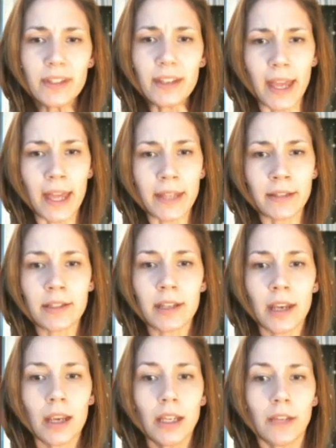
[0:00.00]
And
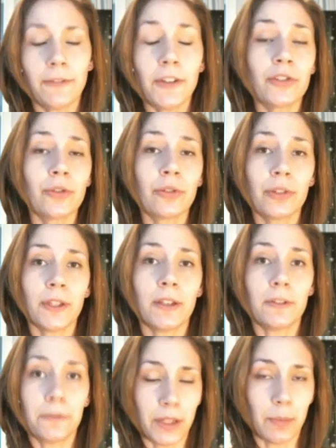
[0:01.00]
if you took the
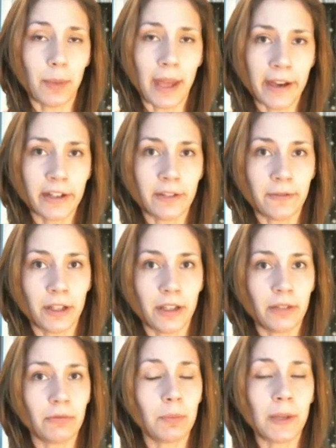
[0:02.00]
flip out of it,
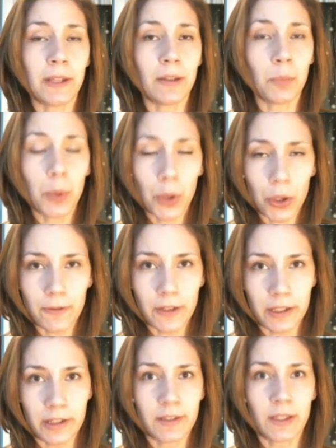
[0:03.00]
it would be a
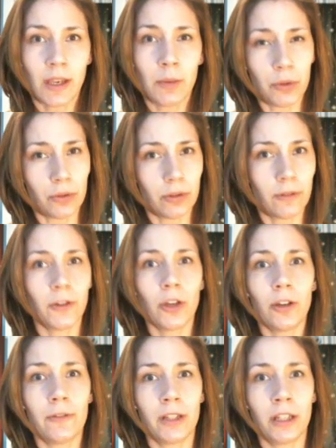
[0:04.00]
perfect example of
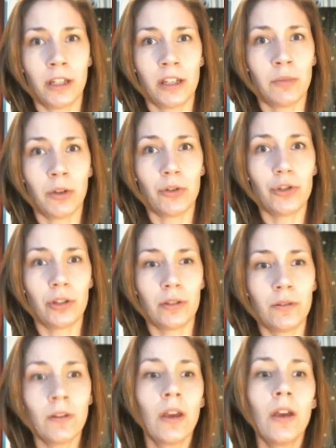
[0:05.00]
curvilinear
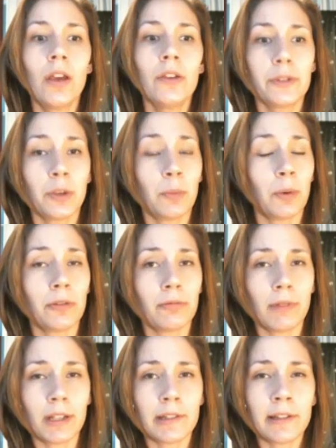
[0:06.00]
motion. So both
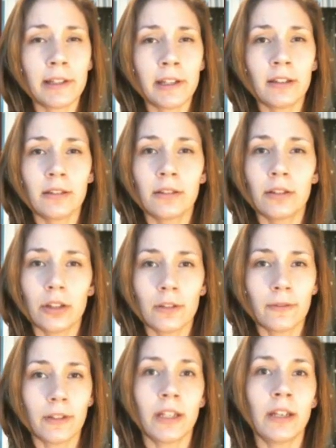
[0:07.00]
rectilinear and
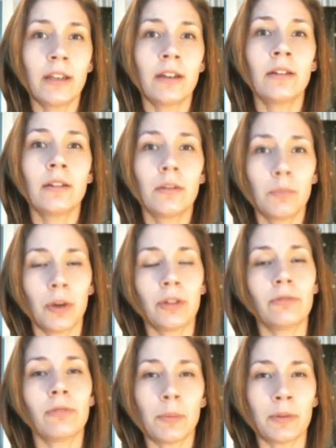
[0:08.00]
curvilinear
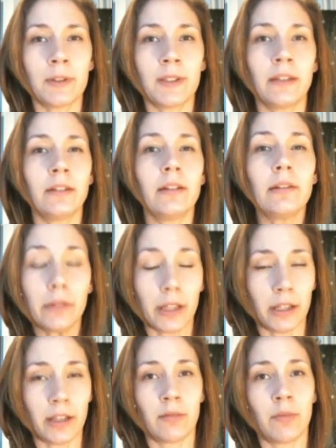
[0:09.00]
both represent
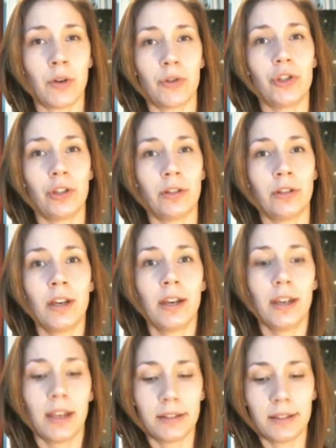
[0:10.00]
linear motion.
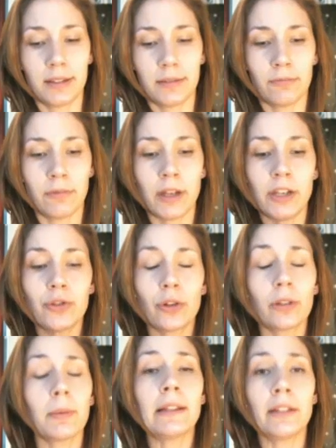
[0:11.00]
It's when you
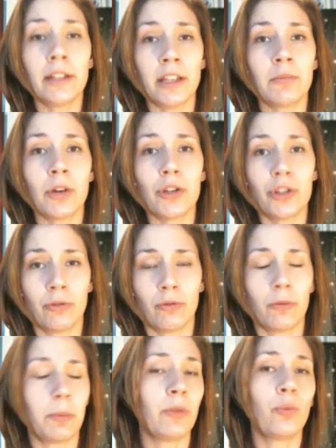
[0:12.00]
talk about linear motion, it
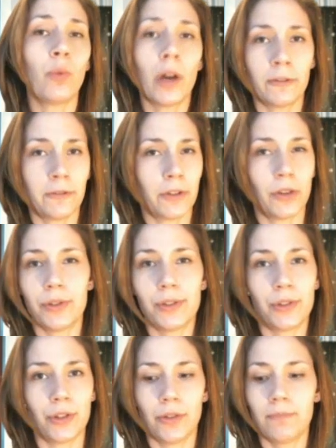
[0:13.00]
will be one of those
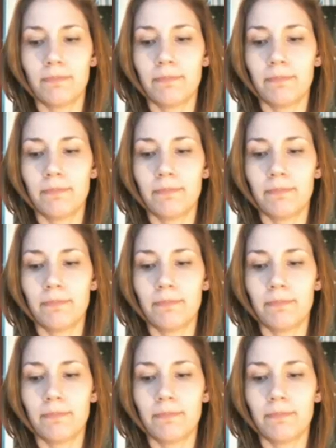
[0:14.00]
two.